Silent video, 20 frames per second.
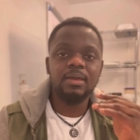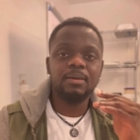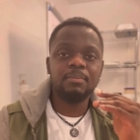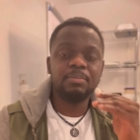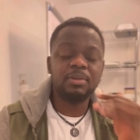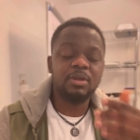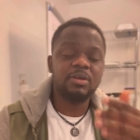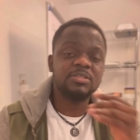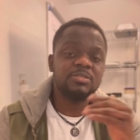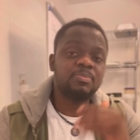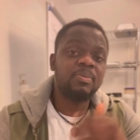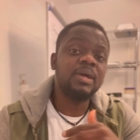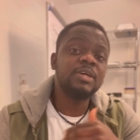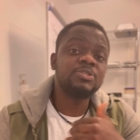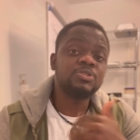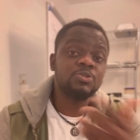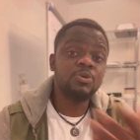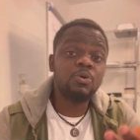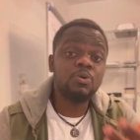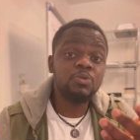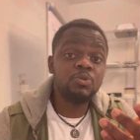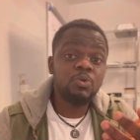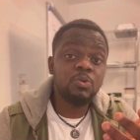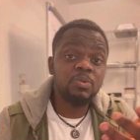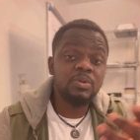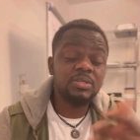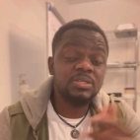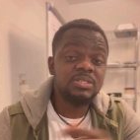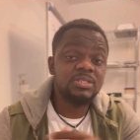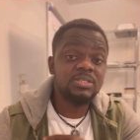because by so
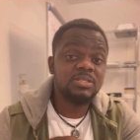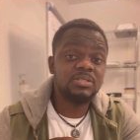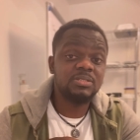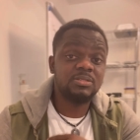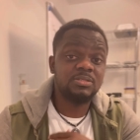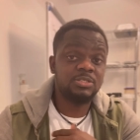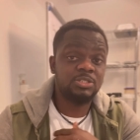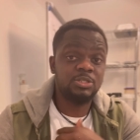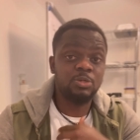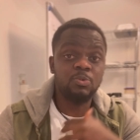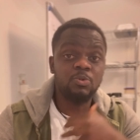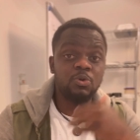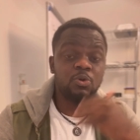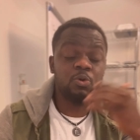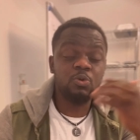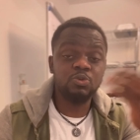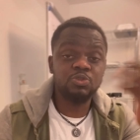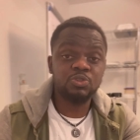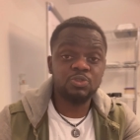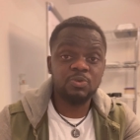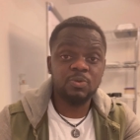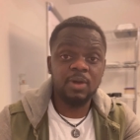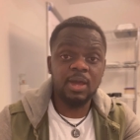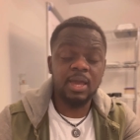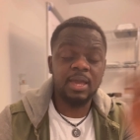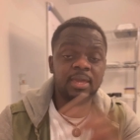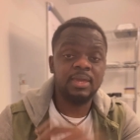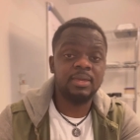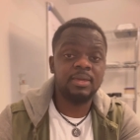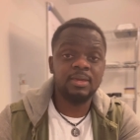doing, she will go
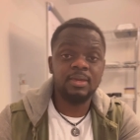try